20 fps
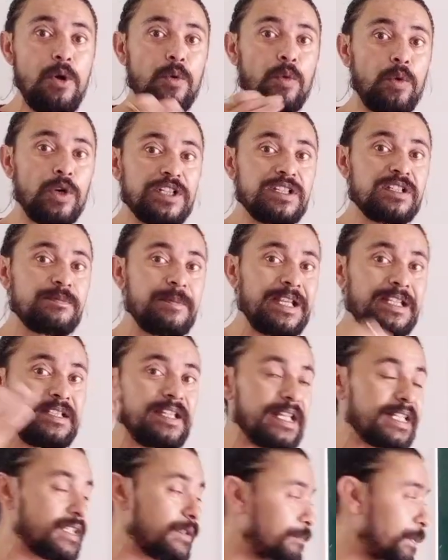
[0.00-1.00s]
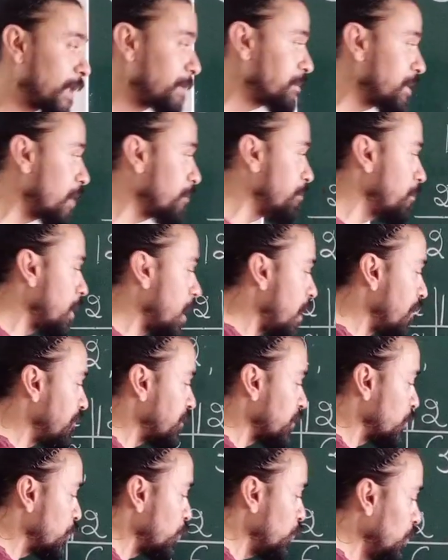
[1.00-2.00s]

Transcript: What is my next prime number after